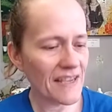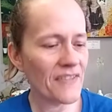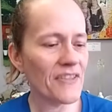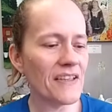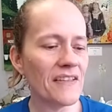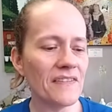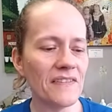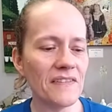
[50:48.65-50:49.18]

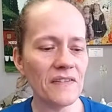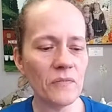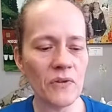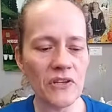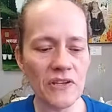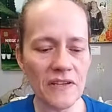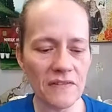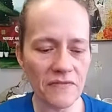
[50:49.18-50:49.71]
and and
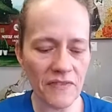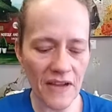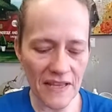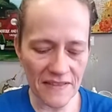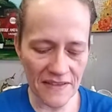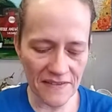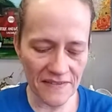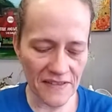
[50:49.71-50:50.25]
when you can
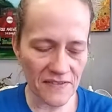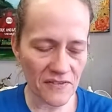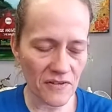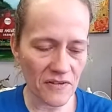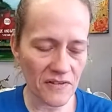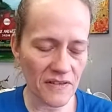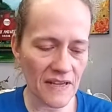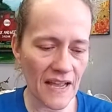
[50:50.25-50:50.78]
find these these
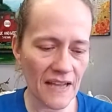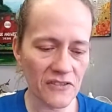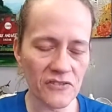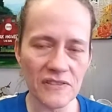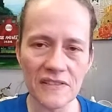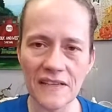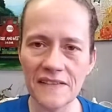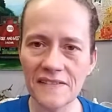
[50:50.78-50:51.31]
are
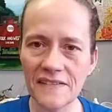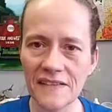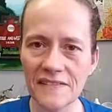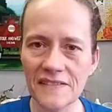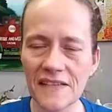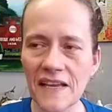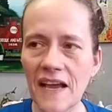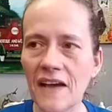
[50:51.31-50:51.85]
actually nice
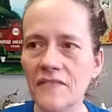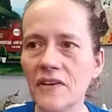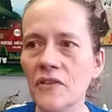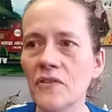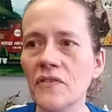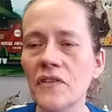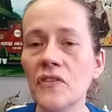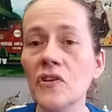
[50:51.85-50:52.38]
things to have
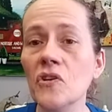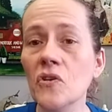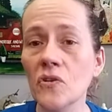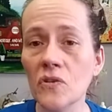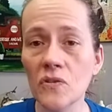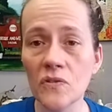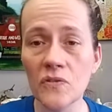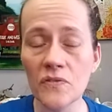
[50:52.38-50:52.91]
other than the
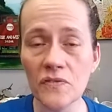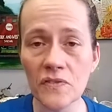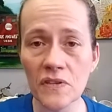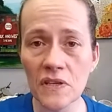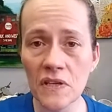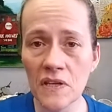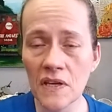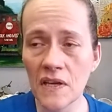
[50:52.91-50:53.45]
girls
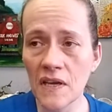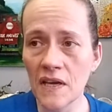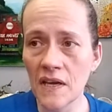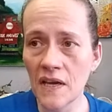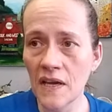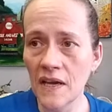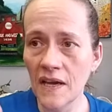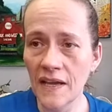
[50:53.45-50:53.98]

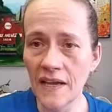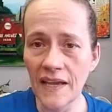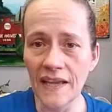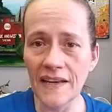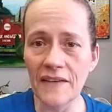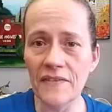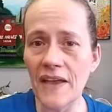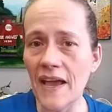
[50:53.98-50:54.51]

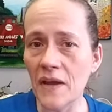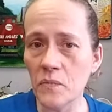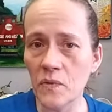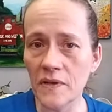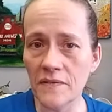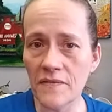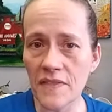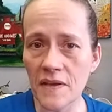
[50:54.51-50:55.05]
and i've had
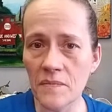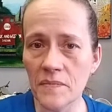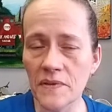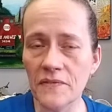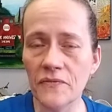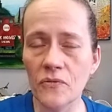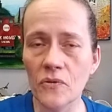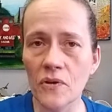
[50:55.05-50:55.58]
one of them
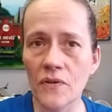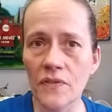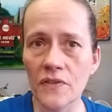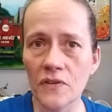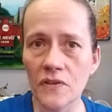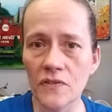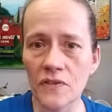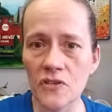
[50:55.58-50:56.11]
before
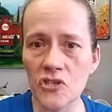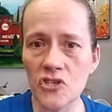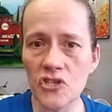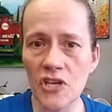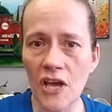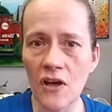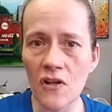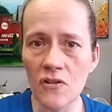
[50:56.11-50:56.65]
the the
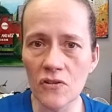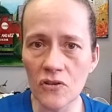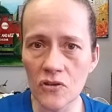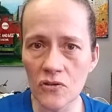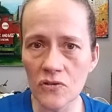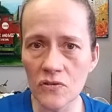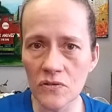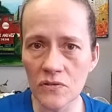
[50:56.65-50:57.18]
shell
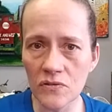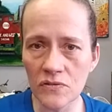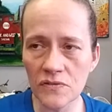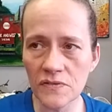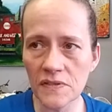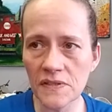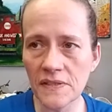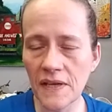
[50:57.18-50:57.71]

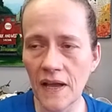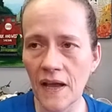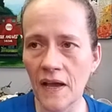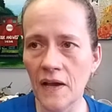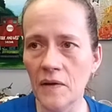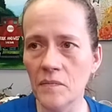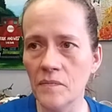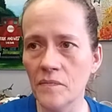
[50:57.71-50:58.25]
girls
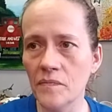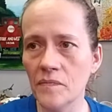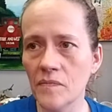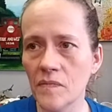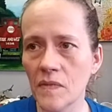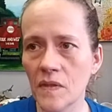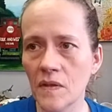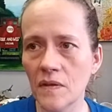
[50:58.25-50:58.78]
um,
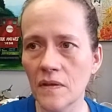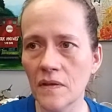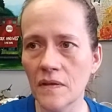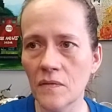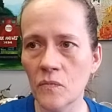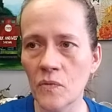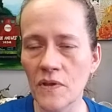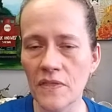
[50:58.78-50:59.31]

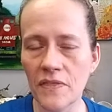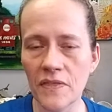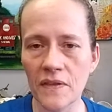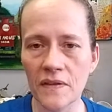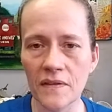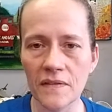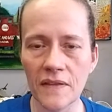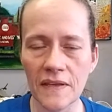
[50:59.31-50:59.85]
with
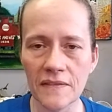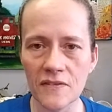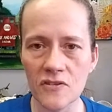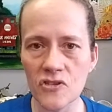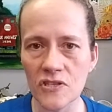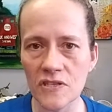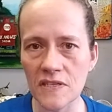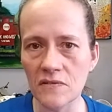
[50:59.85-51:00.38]
the like the
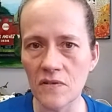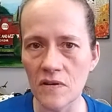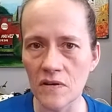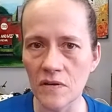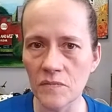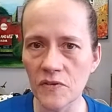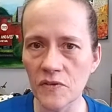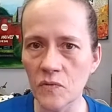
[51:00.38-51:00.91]
chenille
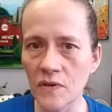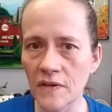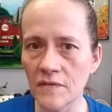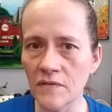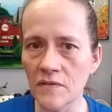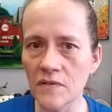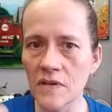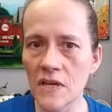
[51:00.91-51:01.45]
arms and
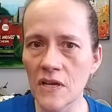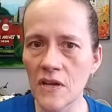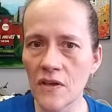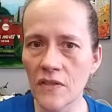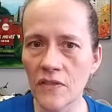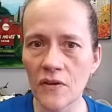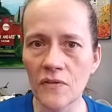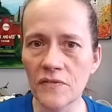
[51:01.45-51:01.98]
whatever
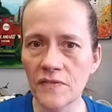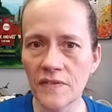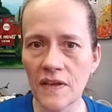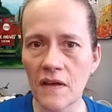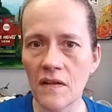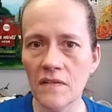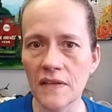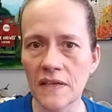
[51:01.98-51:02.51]
those
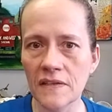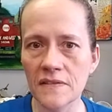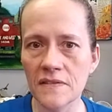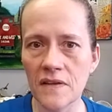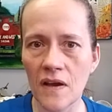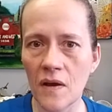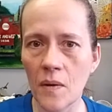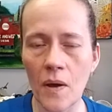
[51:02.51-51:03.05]
sell
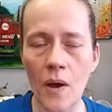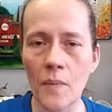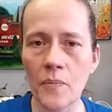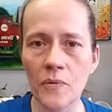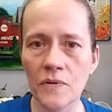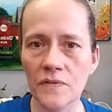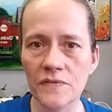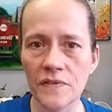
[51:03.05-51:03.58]
in uh,
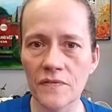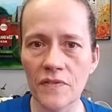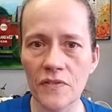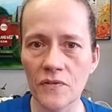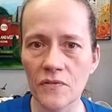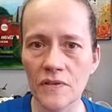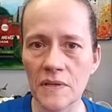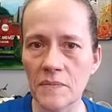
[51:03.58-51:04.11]
upwards of
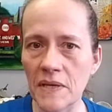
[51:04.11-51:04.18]
30